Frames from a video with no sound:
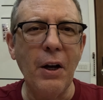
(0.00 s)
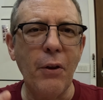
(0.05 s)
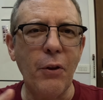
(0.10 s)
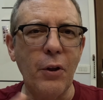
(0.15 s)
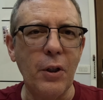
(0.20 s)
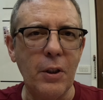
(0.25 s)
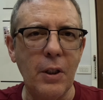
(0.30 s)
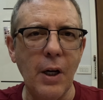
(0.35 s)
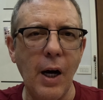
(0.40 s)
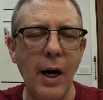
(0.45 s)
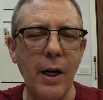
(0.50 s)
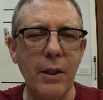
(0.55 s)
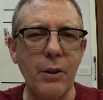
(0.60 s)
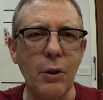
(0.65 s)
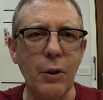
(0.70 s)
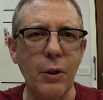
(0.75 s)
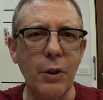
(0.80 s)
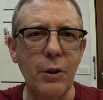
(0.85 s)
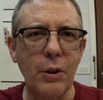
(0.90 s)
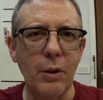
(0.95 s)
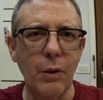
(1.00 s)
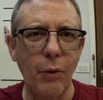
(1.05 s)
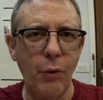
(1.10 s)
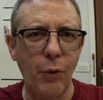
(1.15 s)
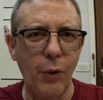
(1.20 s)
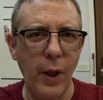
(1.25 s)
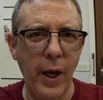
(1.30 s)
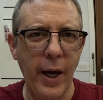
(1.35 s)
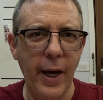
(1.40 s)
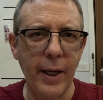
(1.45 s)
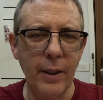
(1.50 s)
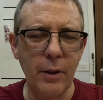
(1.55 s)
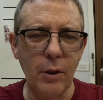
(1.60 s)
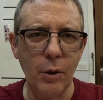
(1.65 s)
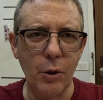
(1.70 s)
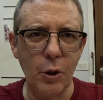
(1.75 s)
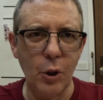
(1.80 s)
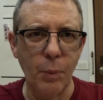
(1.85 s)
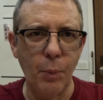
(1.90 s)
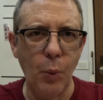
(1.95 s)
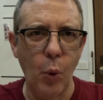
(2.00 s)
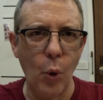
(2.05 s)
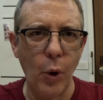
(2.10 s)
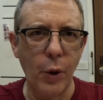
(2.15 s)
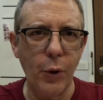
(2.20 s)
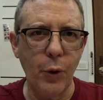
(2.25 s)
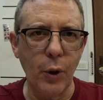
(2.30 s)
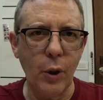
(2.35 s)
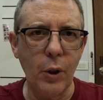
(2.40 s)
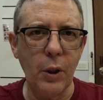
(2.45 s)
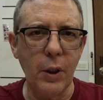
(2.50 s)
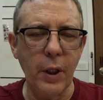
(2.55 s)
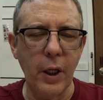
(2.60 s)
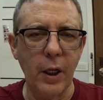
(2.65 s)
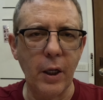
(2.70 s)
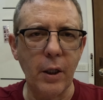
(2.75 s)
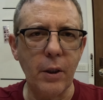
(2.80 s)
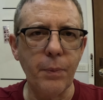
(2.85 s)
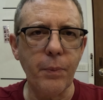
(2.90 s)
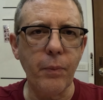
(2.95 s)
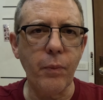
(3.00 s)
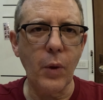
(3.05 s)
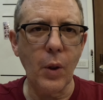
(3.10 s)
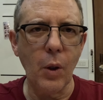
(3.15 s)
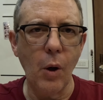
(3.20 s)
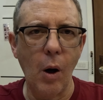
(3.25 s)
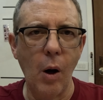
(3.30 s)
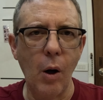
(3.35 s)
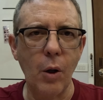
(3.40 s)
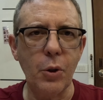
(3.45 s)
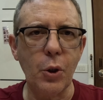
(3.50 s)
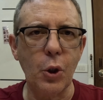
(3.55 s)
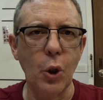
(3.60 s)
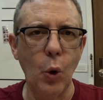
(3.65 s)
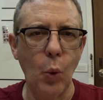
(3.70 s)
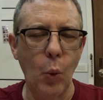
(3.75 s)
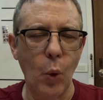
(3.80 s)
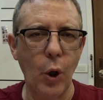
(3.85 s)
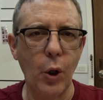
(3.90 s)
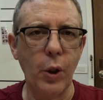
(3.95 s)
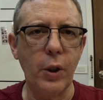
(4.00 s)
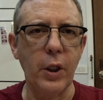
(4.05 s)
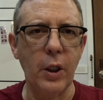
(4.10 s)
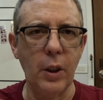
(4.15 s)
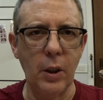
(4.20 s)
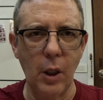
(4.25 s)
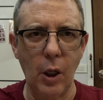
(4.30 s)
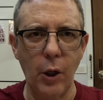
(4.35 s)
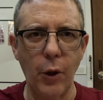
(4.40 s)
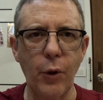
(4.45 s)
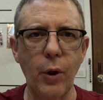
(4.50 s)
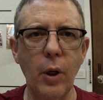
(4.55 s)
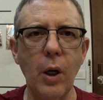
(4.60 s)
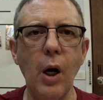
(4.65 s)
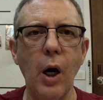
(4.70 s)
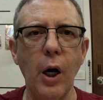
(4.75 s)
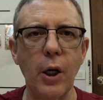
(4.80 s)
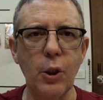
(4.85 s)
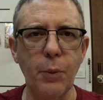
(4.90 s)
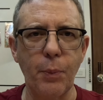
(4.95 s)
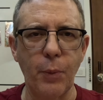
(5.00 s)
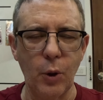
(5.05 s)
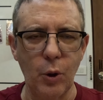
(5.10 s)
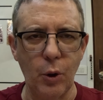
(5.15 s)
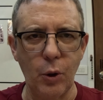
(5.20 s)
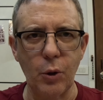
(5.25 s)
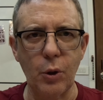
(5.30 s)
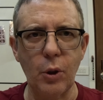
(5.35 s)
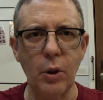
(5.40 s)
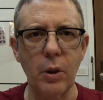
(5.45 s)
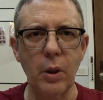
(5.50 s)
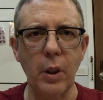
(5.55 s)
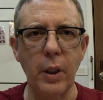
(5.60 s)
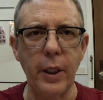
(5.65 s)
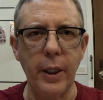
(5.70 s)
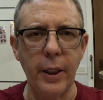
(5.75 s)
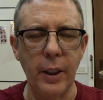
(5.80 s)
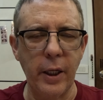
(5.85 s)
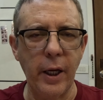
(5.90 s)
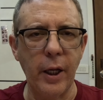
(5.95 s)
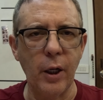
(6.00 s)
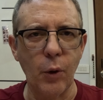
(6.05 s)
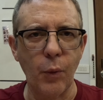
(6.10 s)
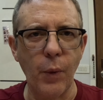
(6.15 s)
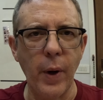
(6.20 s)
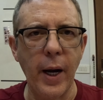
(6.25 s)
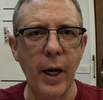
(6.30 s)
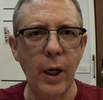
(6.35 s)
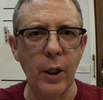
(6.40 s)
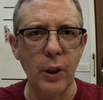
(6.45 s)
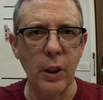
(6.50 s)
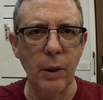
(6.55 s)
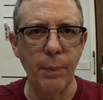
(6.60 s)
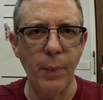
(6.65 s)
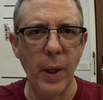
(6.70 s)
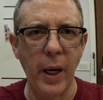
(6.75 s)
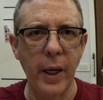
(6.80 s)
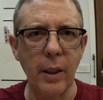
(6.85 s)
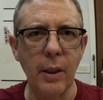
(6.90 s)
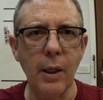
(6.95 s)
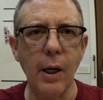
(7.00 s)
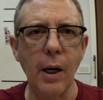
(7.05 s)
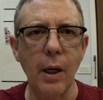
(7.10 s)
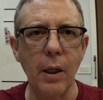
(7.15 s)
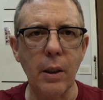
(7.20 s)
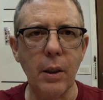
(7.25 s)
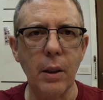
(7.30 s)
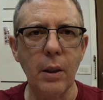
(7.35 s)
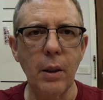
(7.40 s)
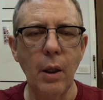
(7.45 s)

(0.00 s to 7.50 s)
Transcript: the doctors that support the clinic also work in other hospitals in and around Bangkok.